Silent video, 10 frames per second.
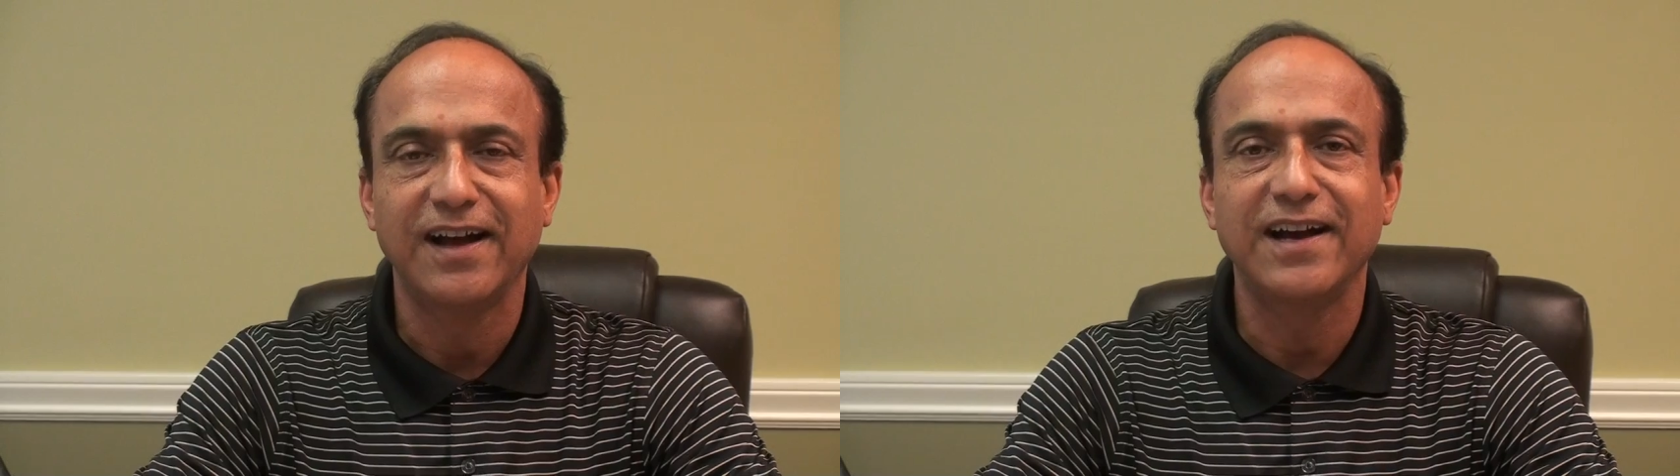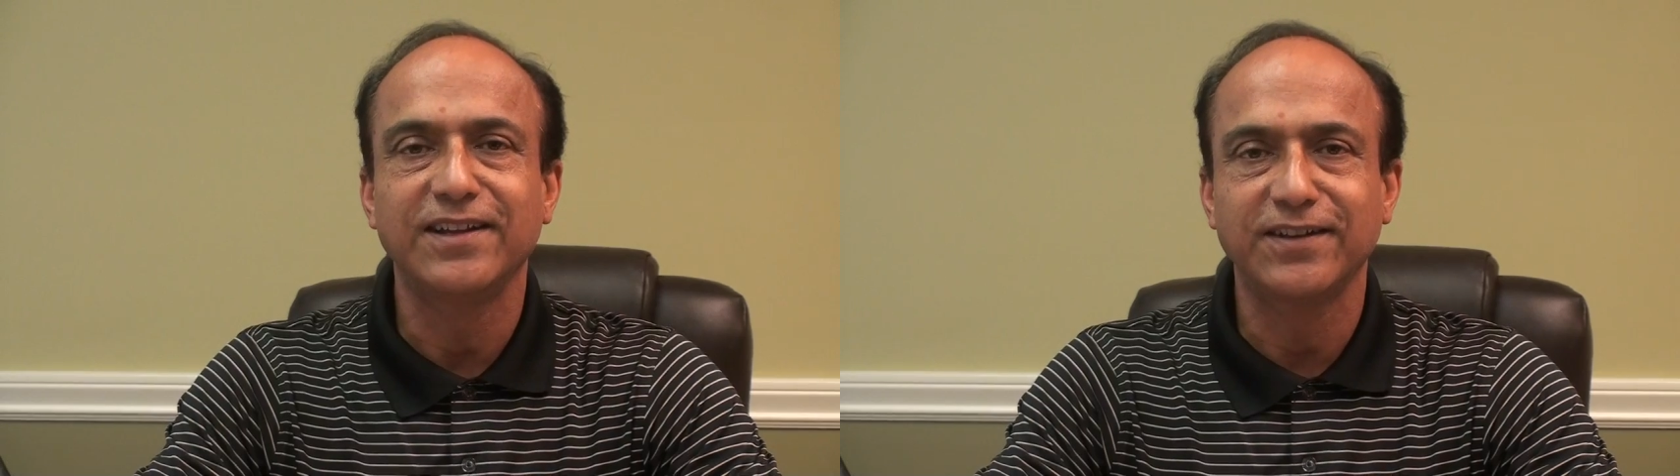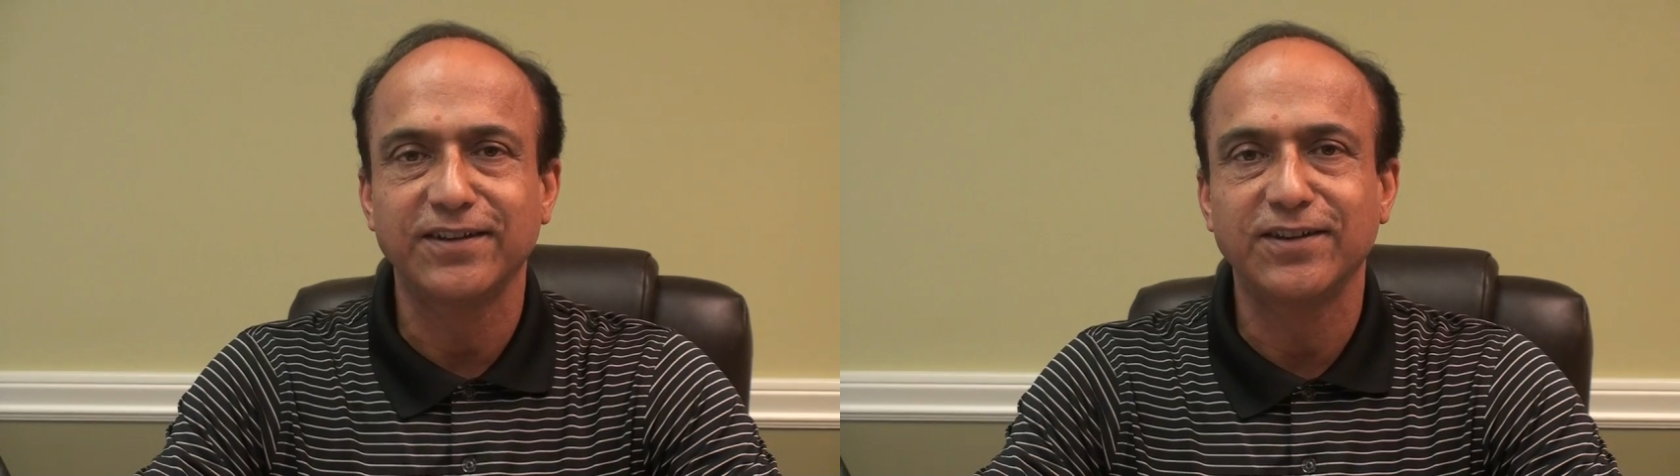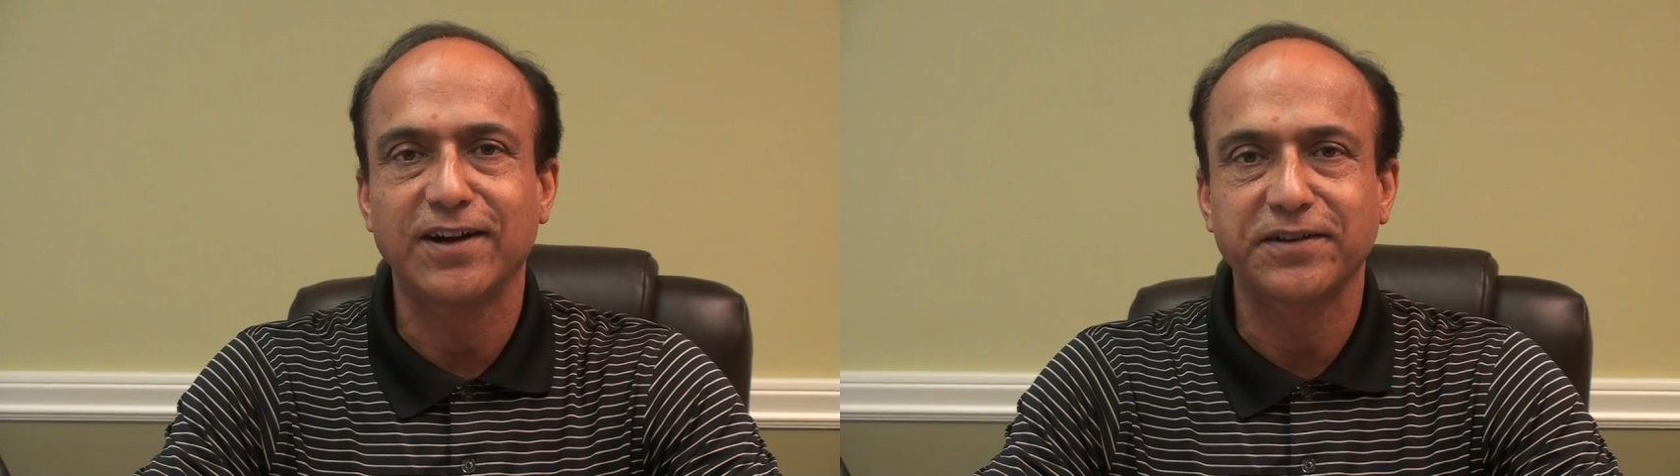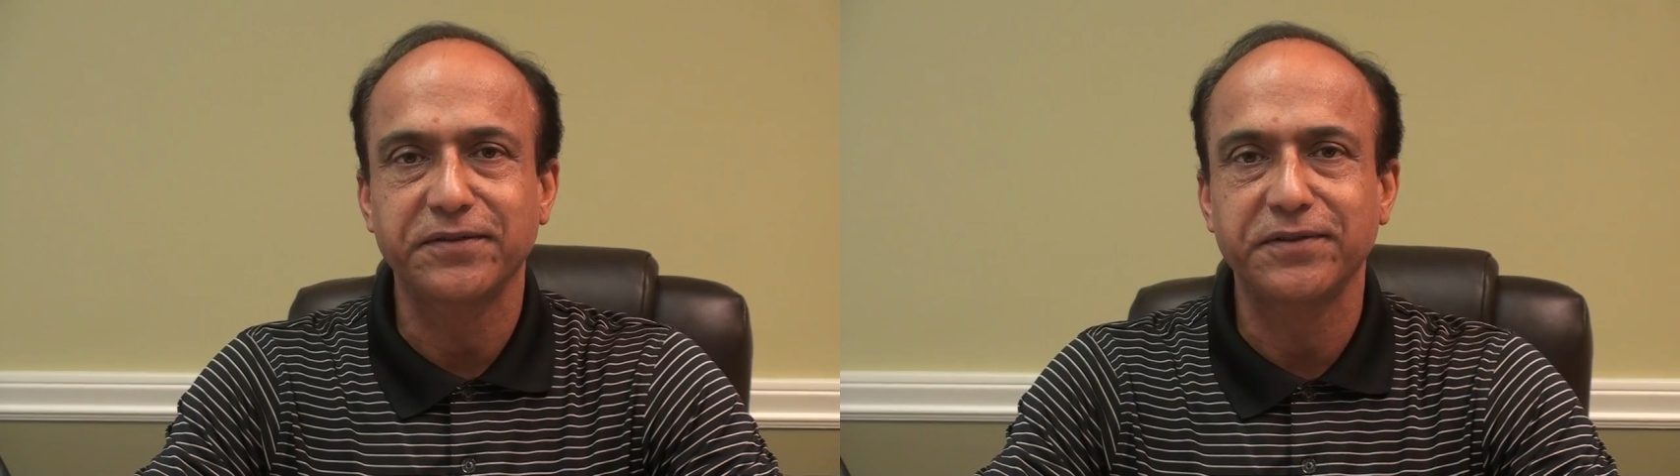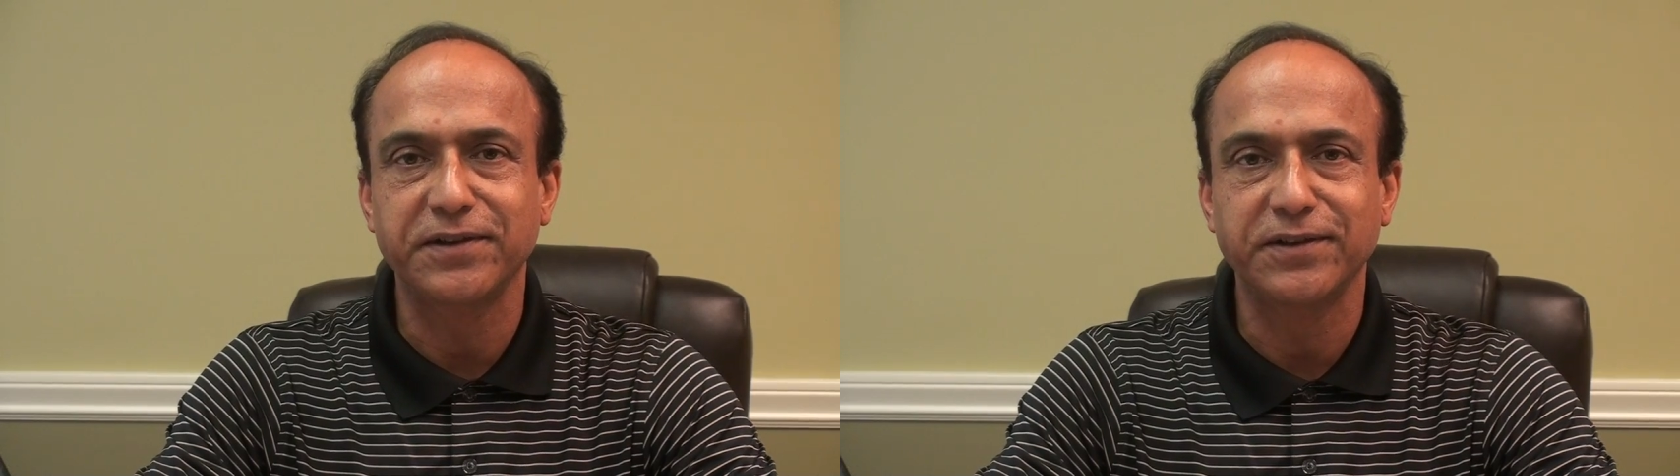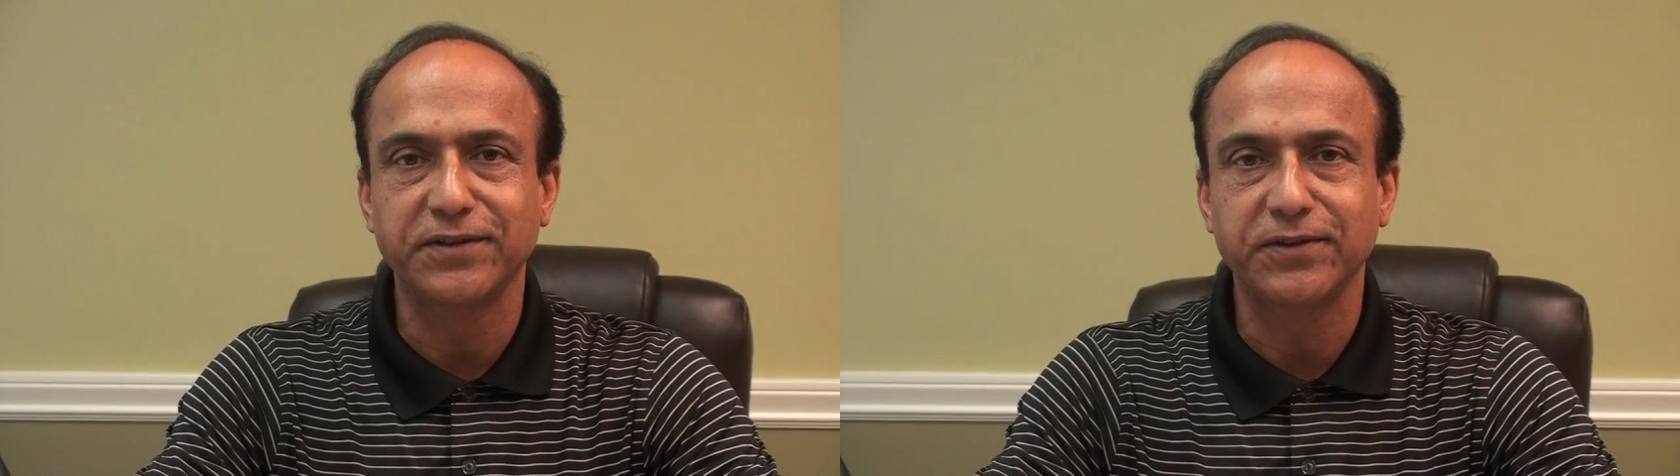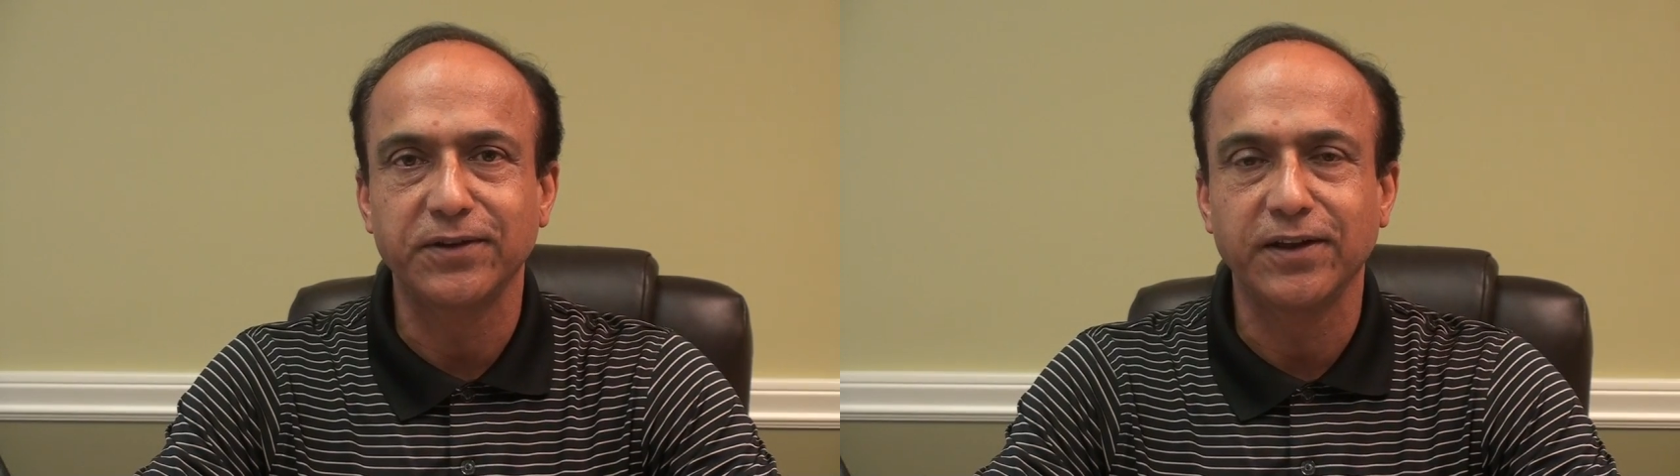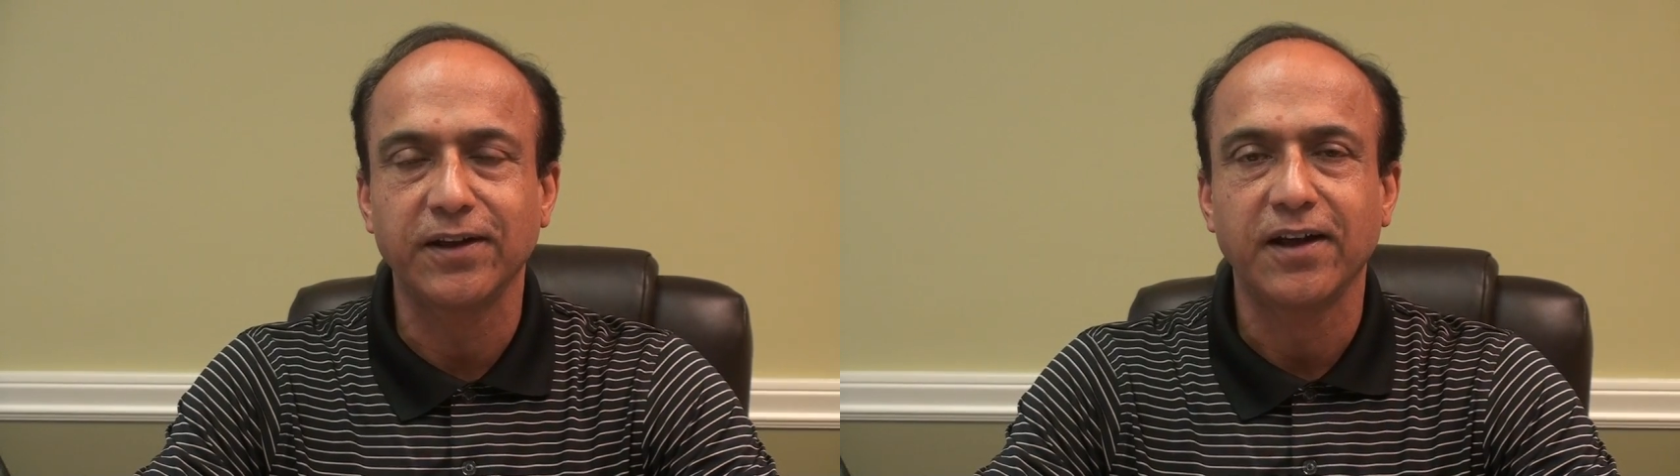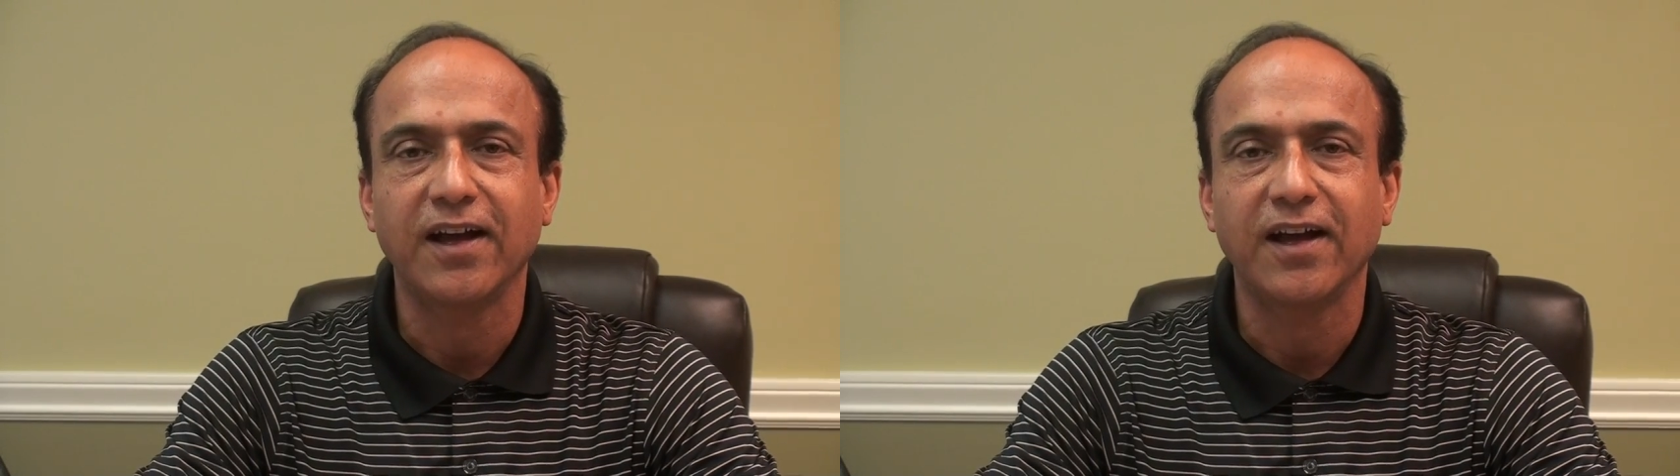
Hi, this is Dr.Virender Sodhi.